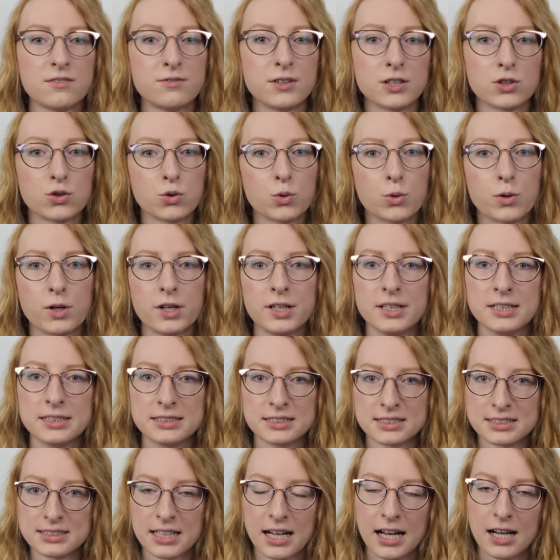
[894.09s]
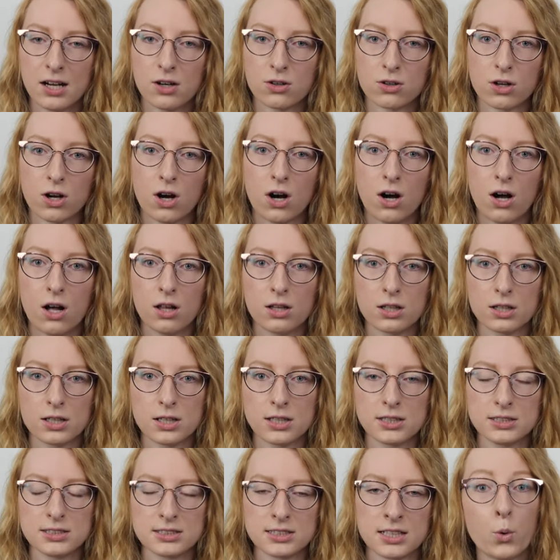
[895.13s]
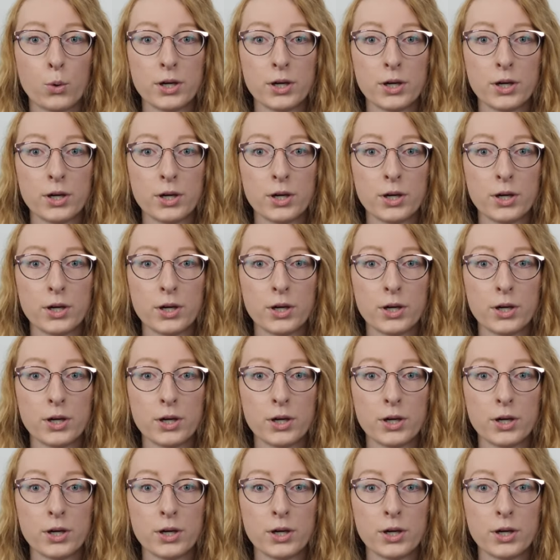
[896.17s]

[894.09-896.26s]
Victorian style collars,